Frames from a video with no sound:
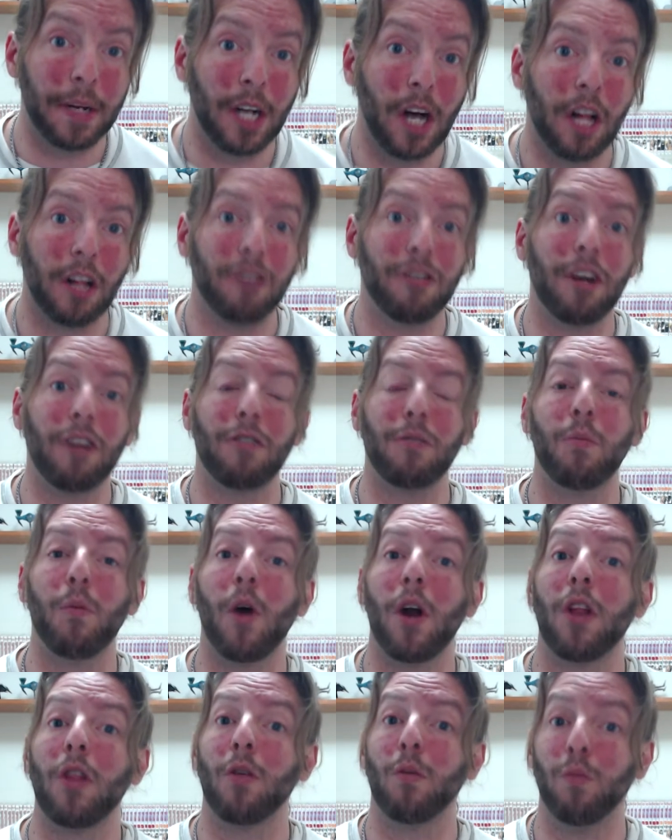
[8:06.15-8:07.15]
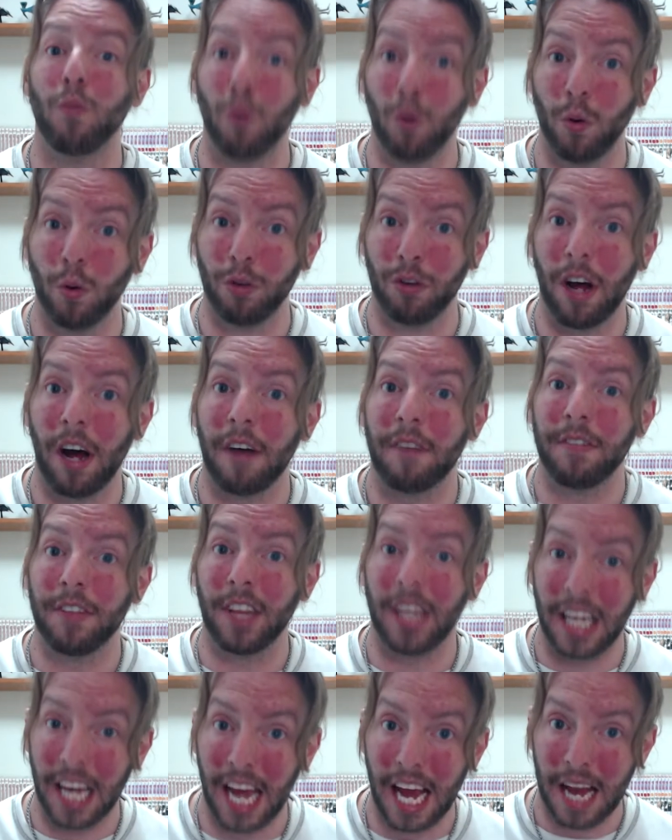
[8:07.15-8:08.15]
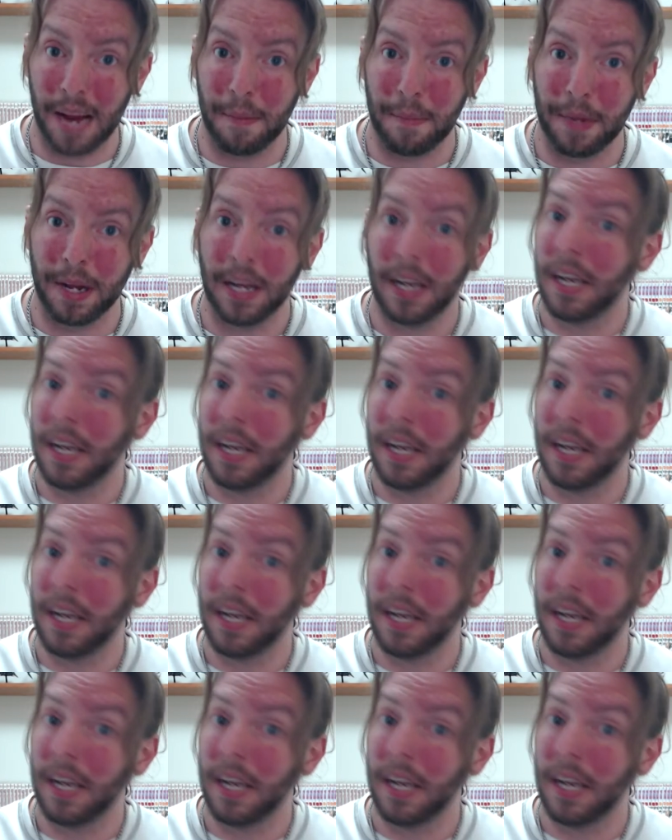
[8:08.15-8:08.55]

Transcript: knowledge as one of the rules of the game.